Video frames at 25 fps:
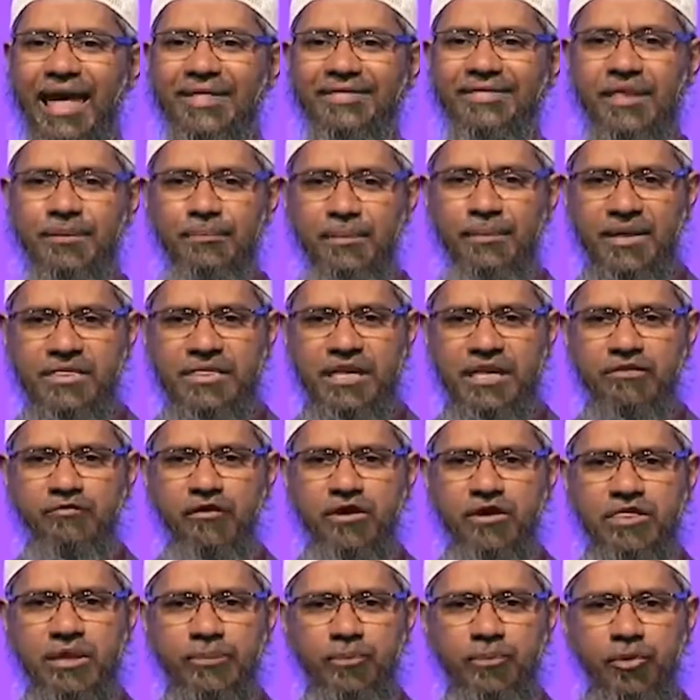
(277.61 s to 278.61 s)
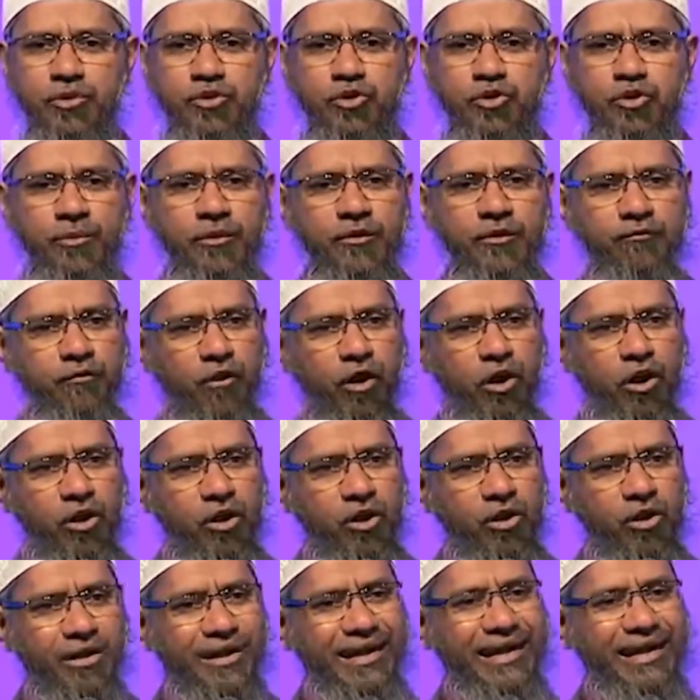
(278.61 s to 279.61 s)
and the message was supposed to be
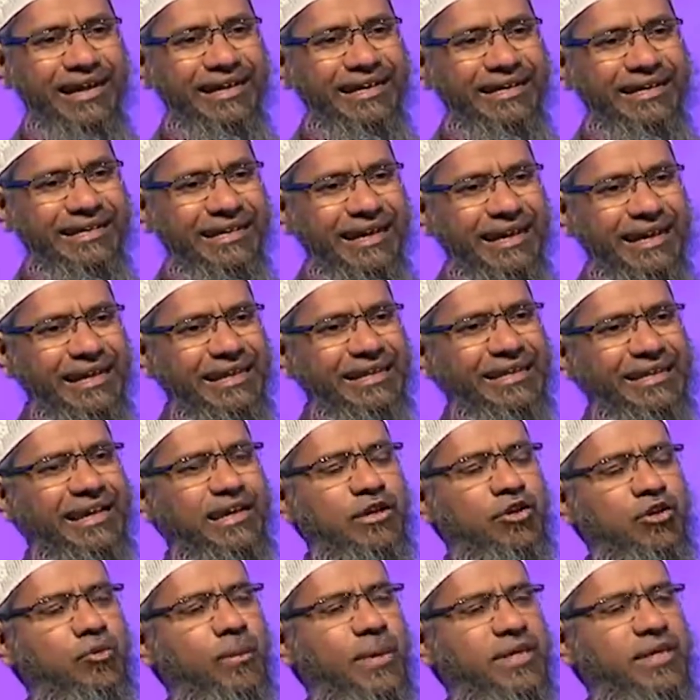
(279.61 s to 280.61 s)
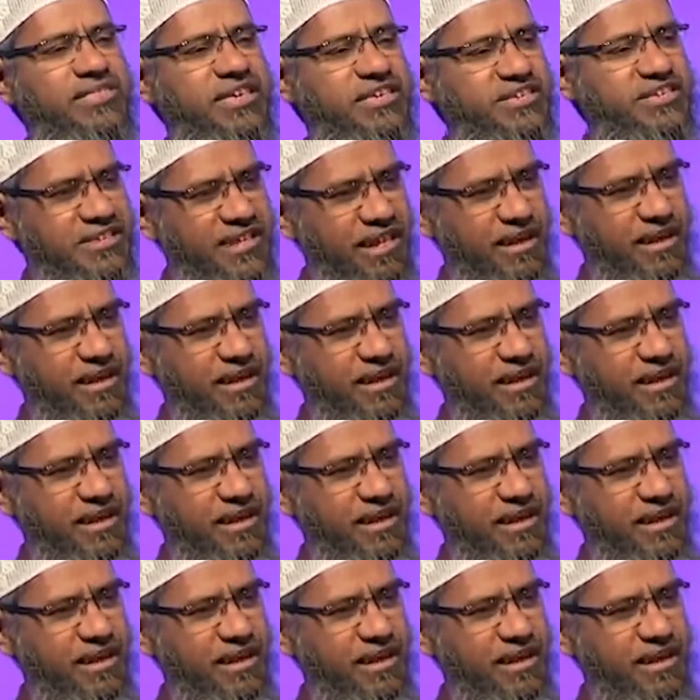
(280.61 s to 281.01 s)
followed till the new message